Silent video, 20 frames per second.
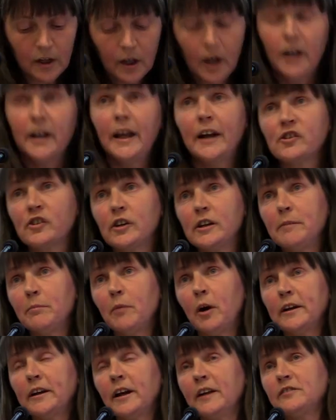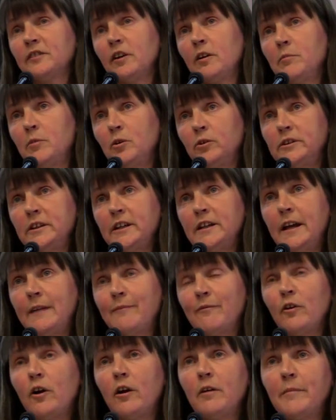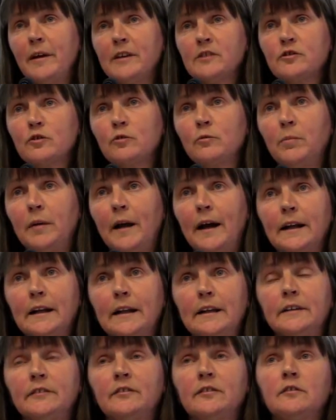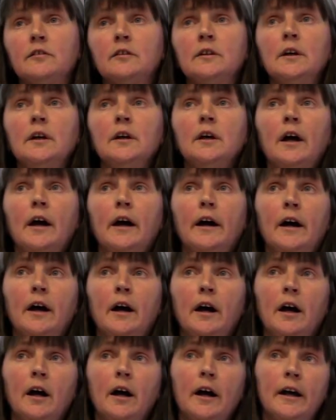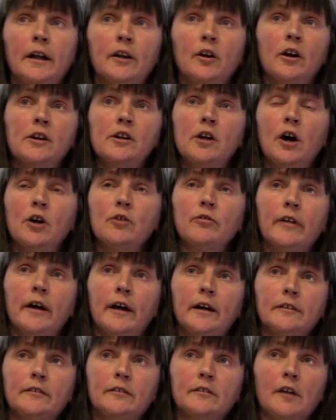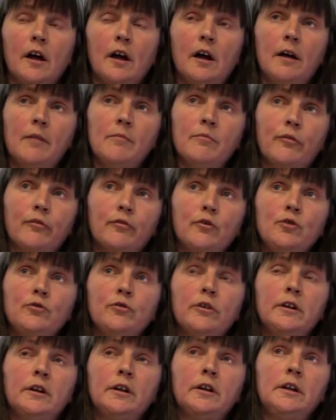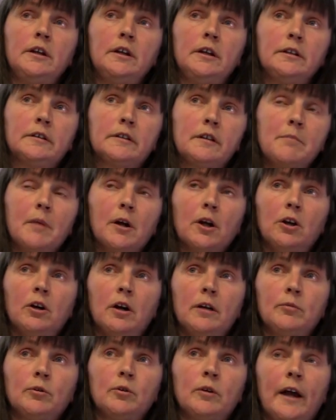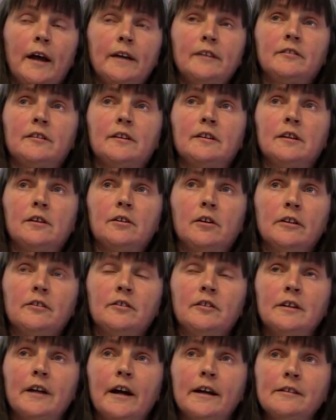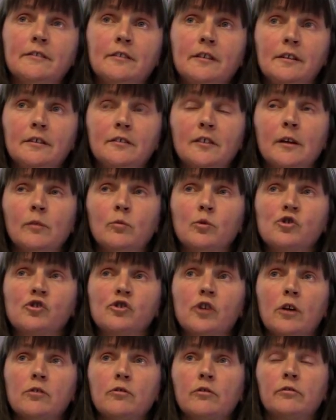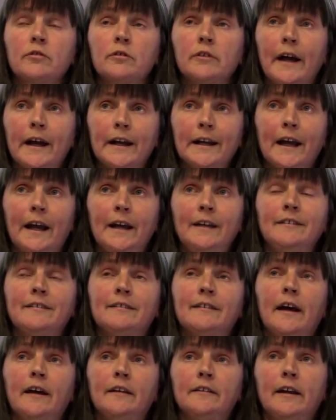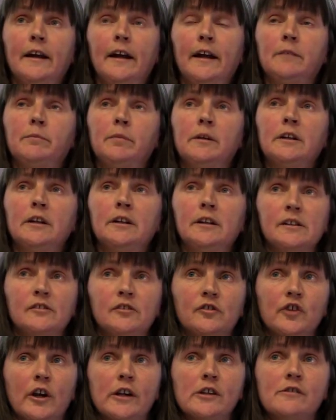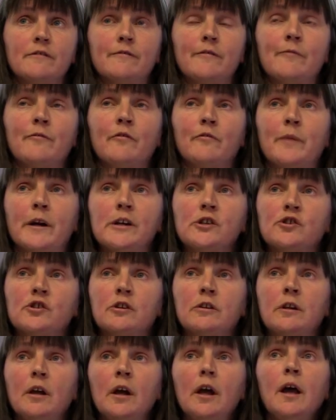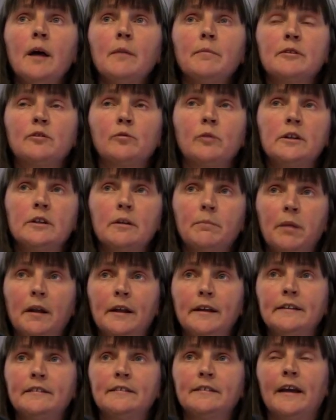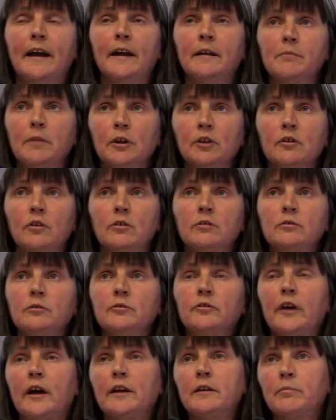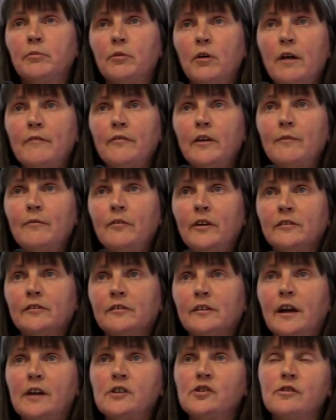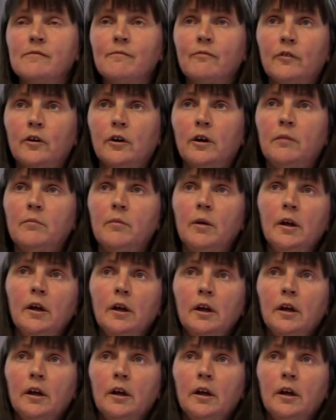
And actually, in my case, I'm on the environmental blacklist, and I know that through the McGlybell case in the 1980s, it was shown through that case that there had been an exchange of information between the police and McDonald's and a private investigation firm,